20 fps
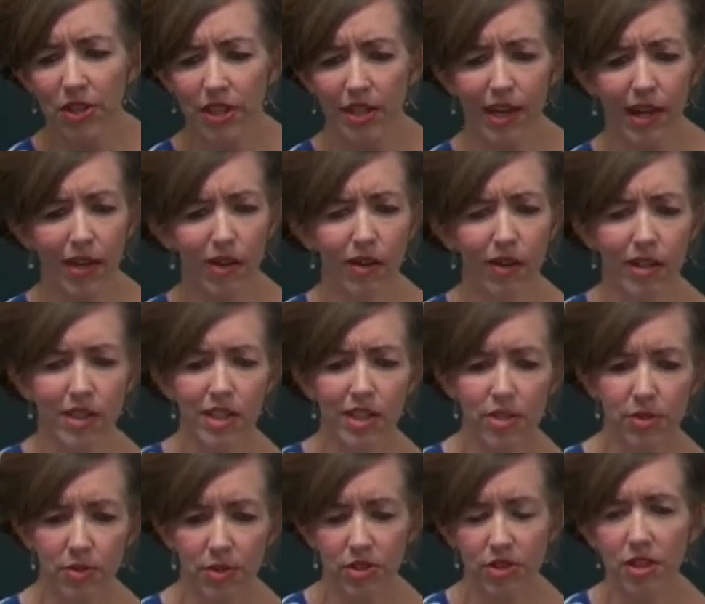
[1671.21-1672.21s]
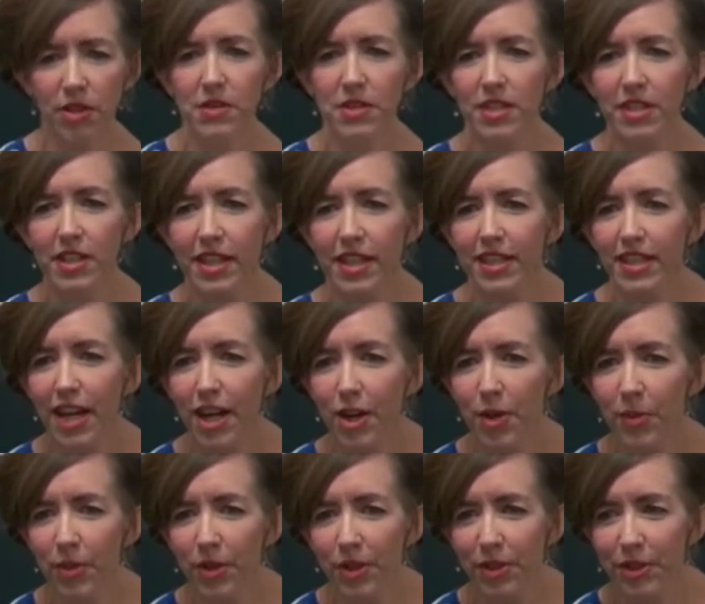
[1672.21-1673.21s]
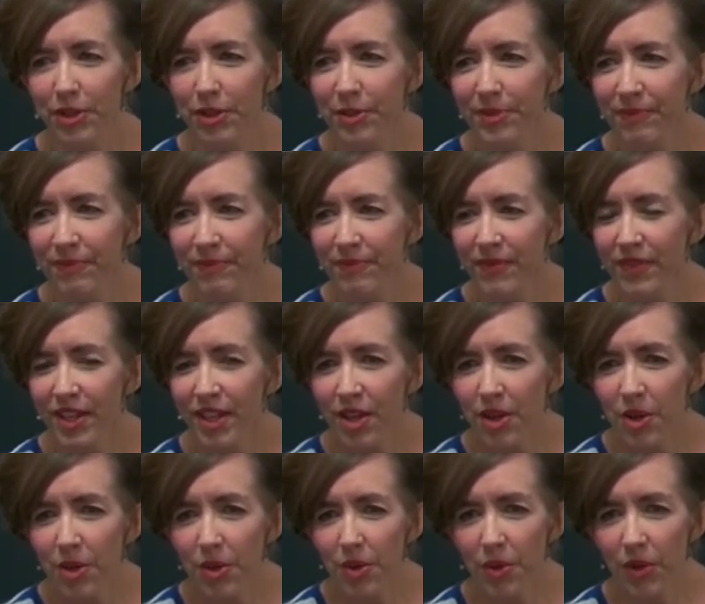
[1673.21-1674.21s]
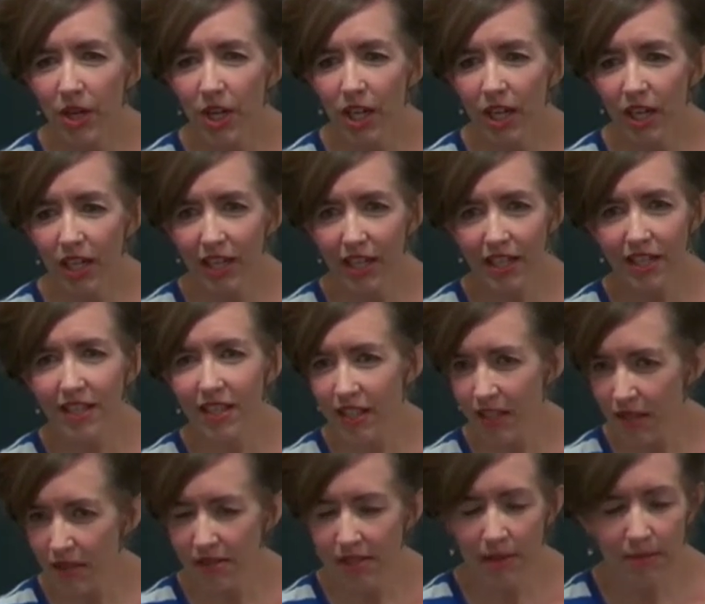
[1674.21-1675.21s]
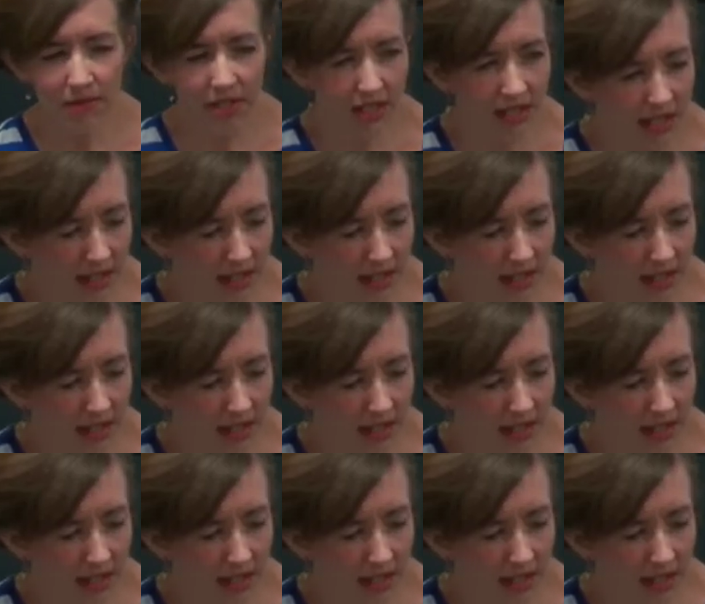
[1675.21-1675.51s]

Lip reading: that like her undies were showing to the entire world, or, something